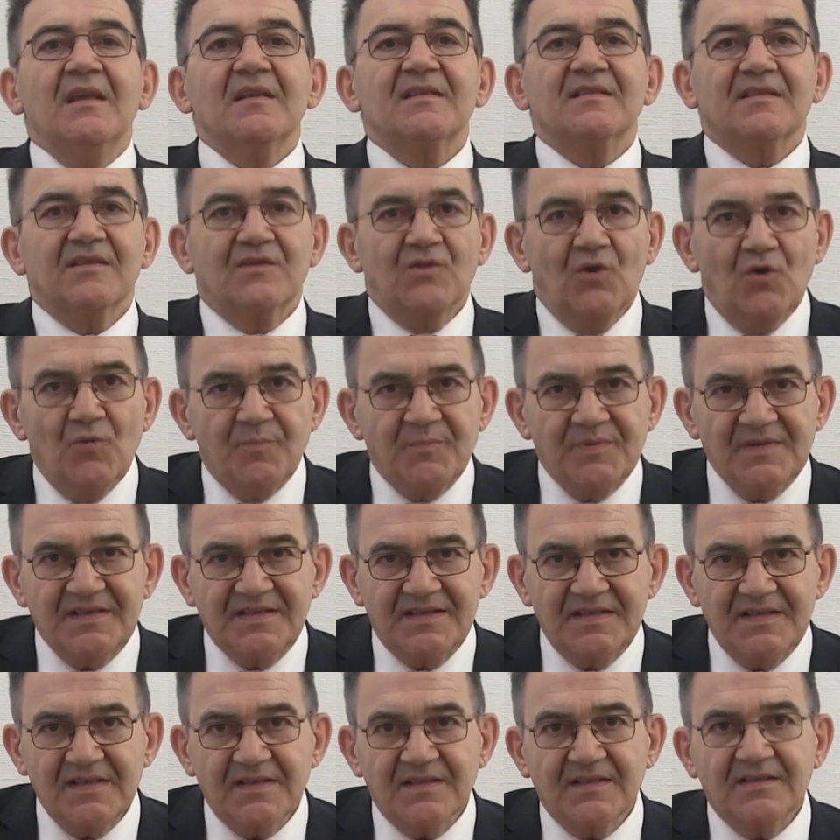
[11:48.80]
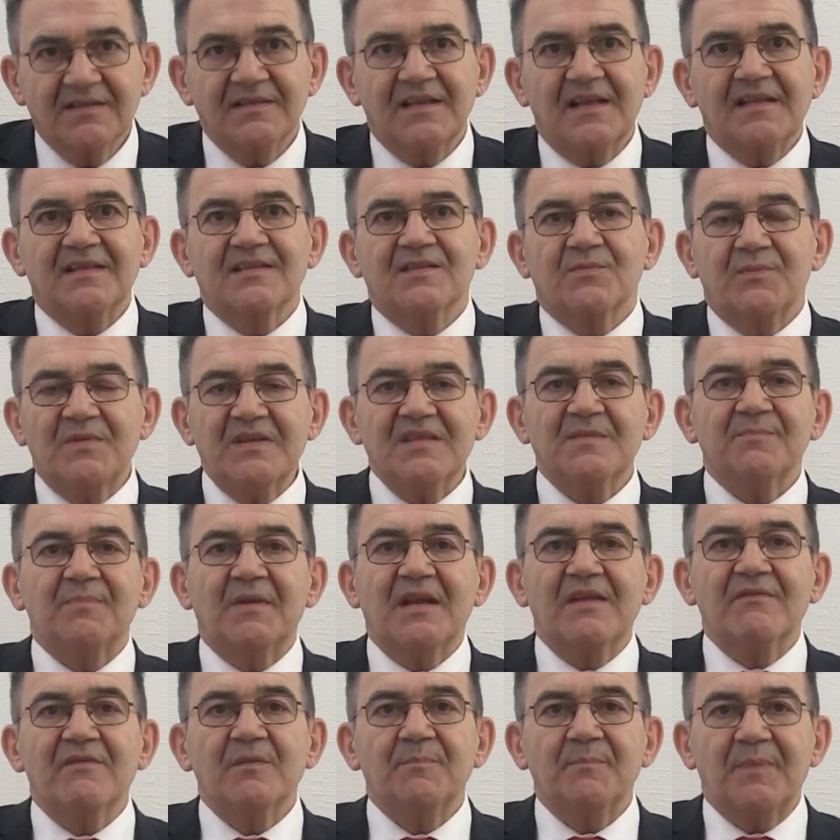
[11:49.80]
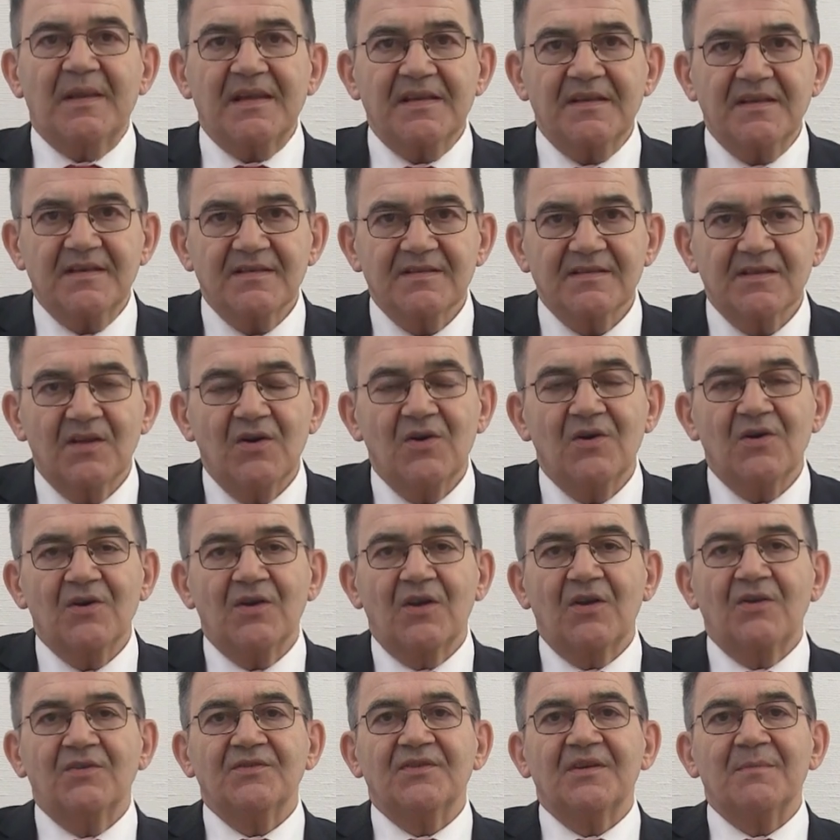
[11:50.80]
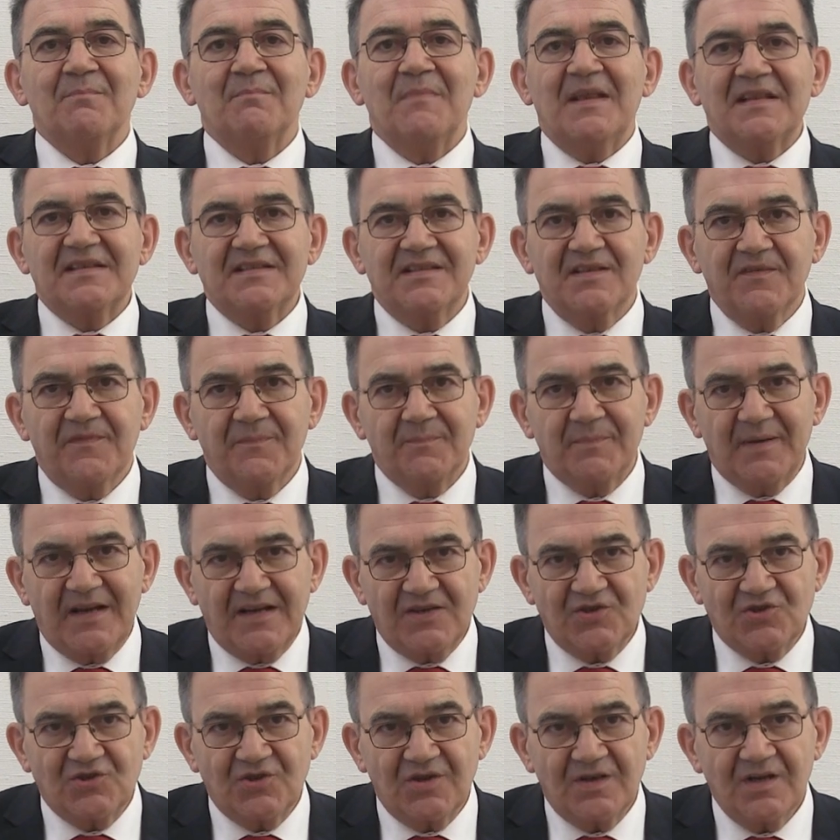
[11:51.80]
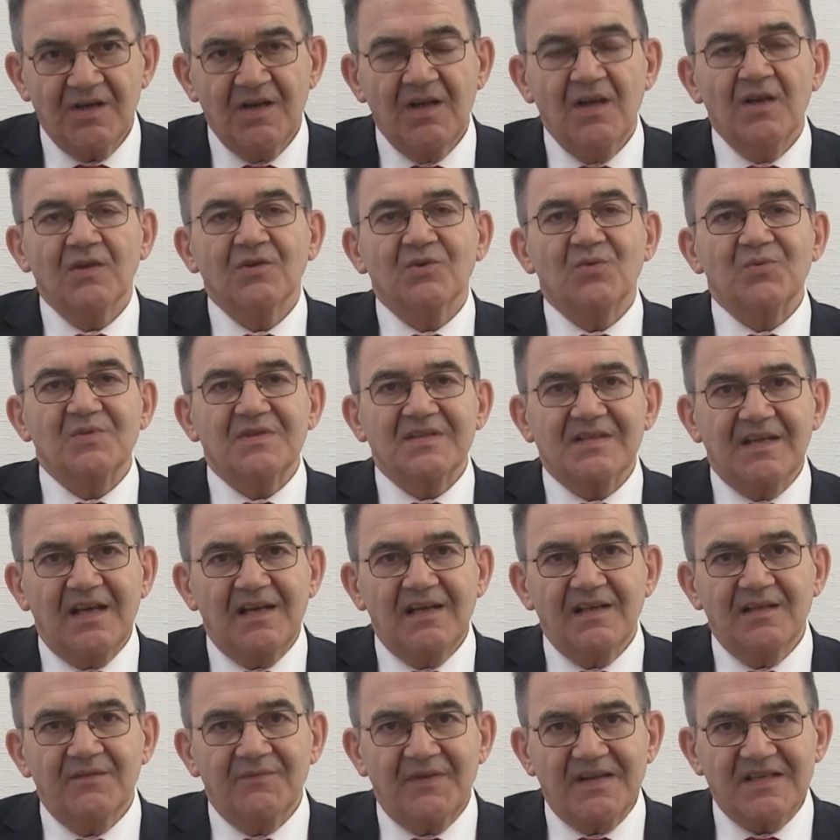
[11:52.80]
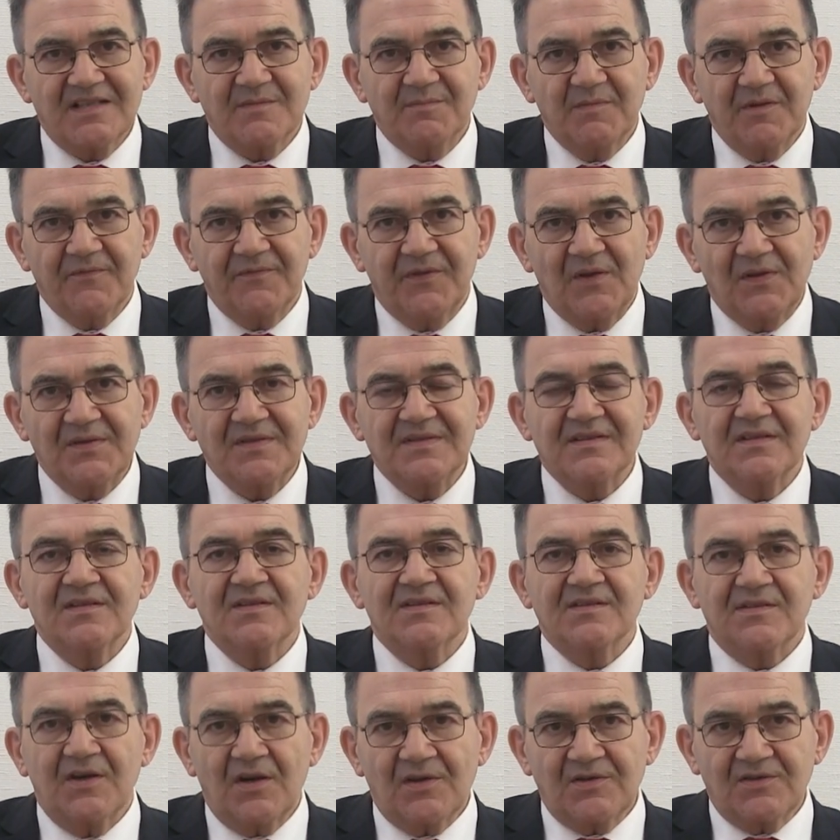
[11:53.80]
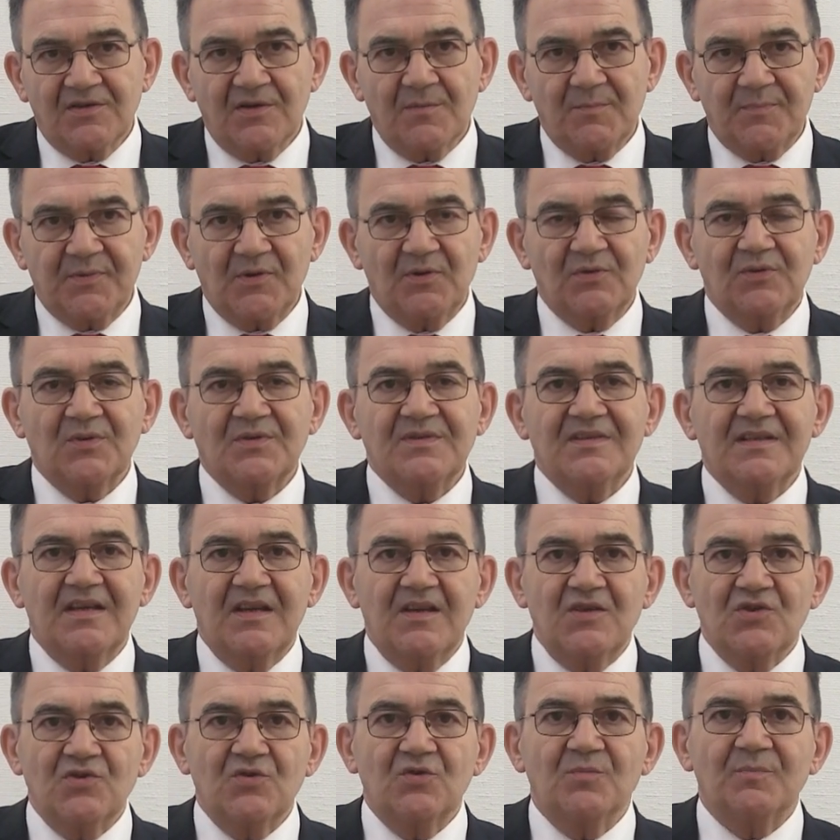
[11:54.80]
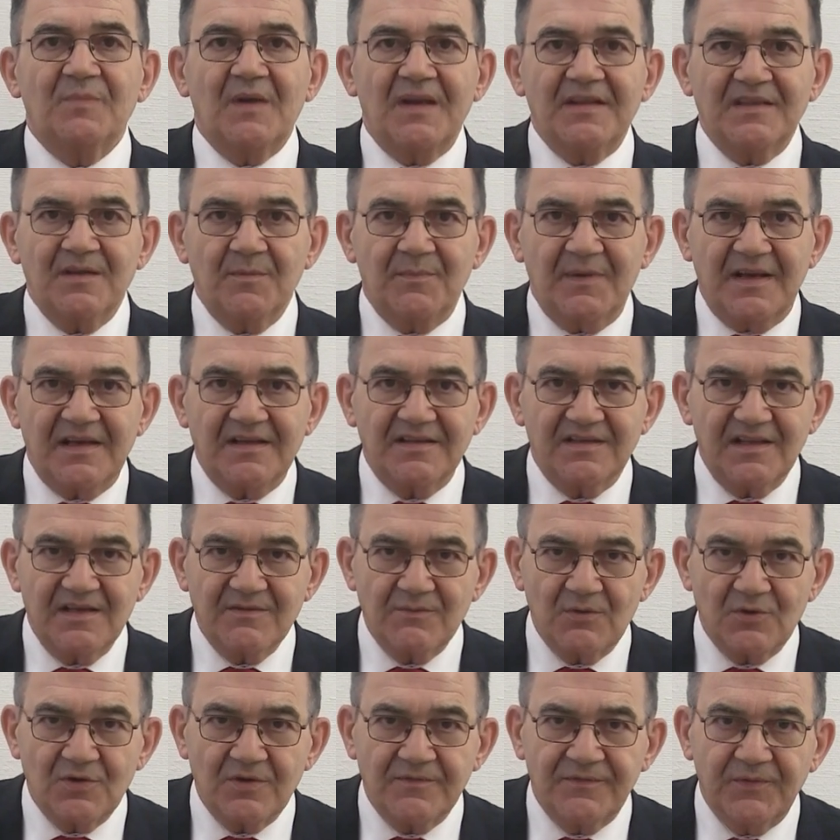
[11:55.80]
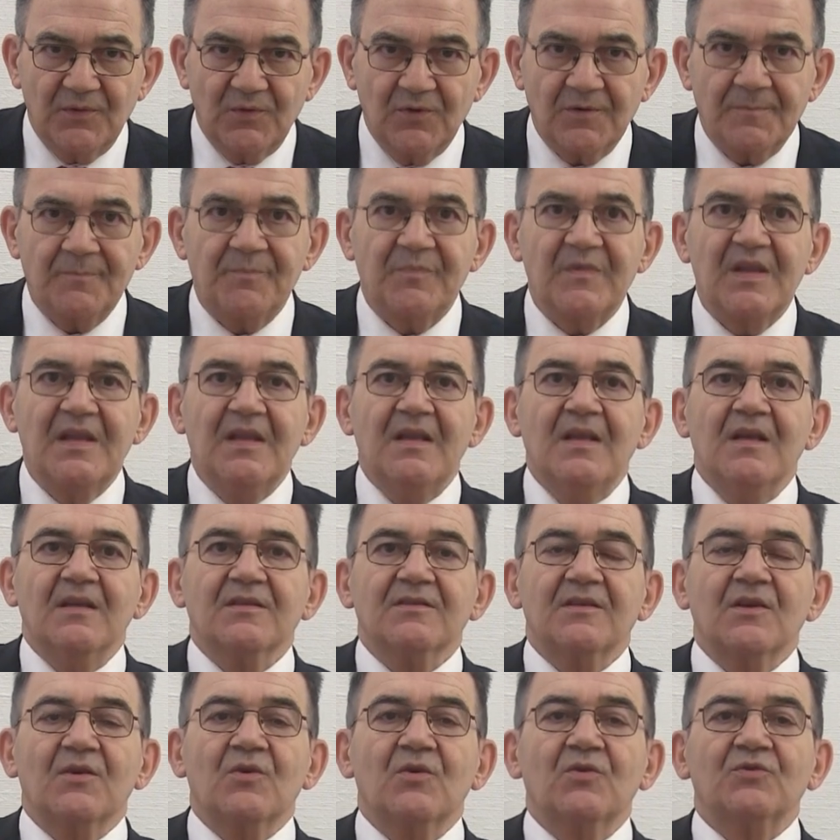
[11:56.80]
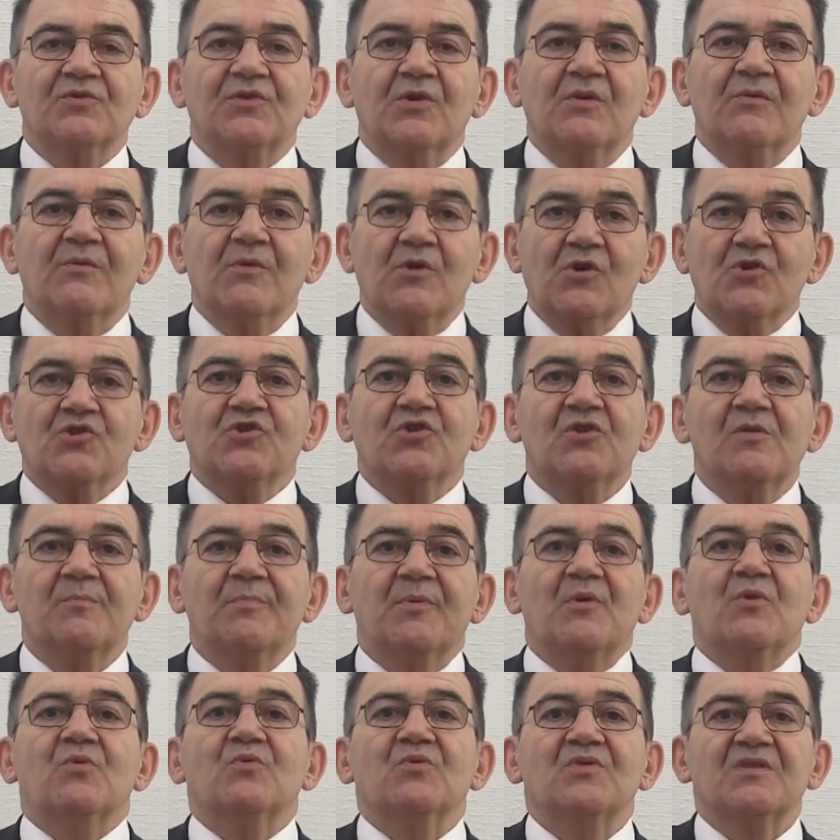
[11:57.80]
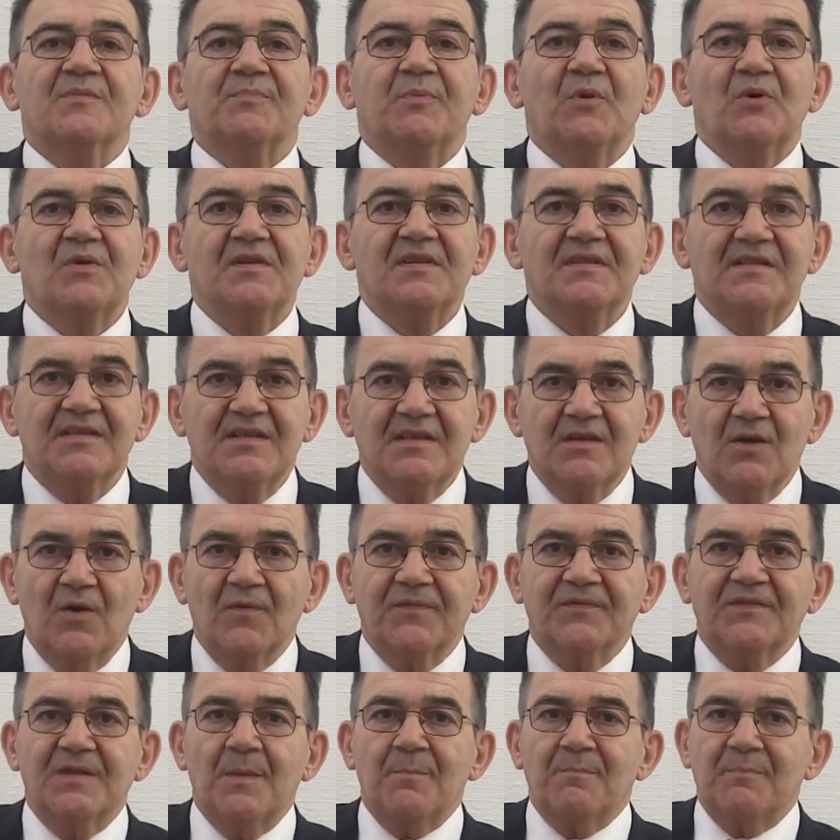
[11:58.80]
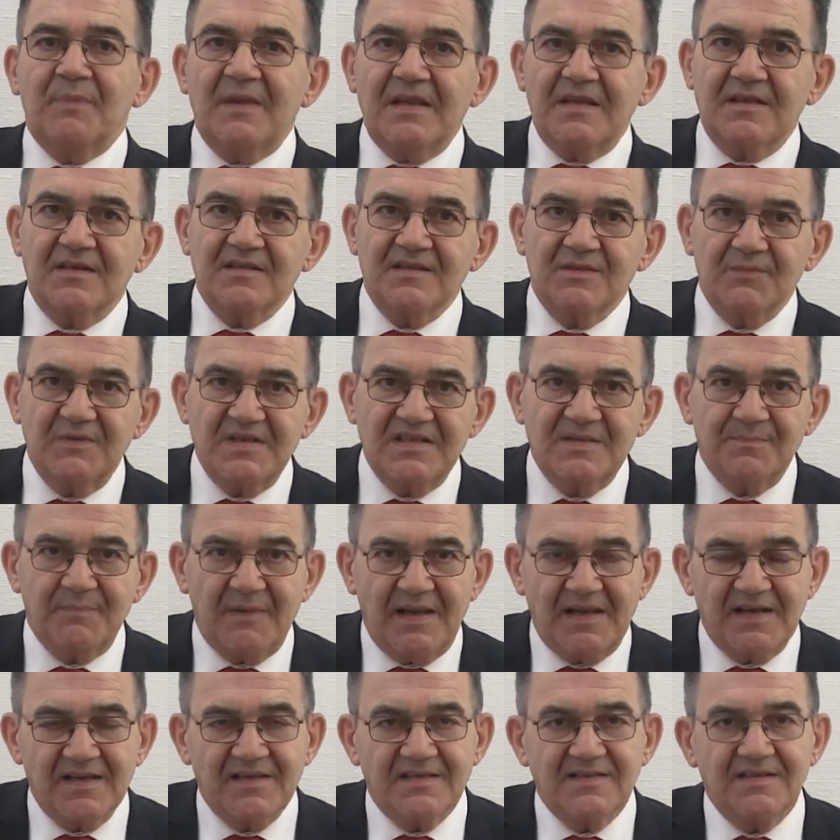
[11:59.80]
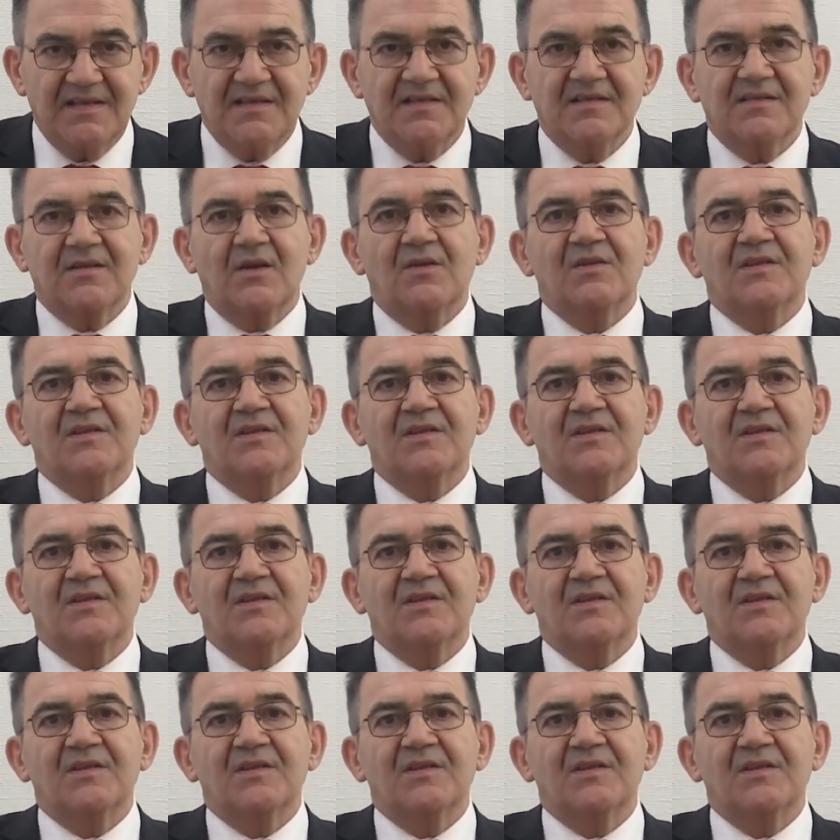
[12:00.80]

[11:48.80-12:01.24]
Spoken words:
it's an open secret that Swiss private bankers are under massive pressure to sell investment funds and structured products issued by the bank they work for. The controversial bonus policy of the big Swiss banks is